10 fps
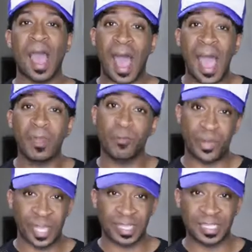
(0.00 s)
I
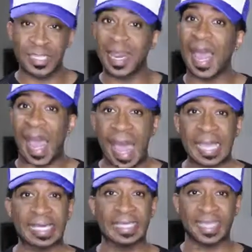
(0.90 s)
wish that
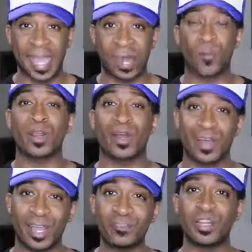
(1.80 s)
I could get
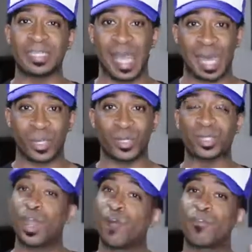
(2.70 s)
$100
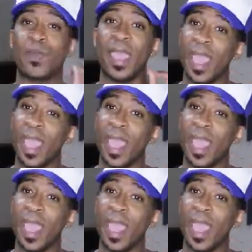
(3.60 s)
for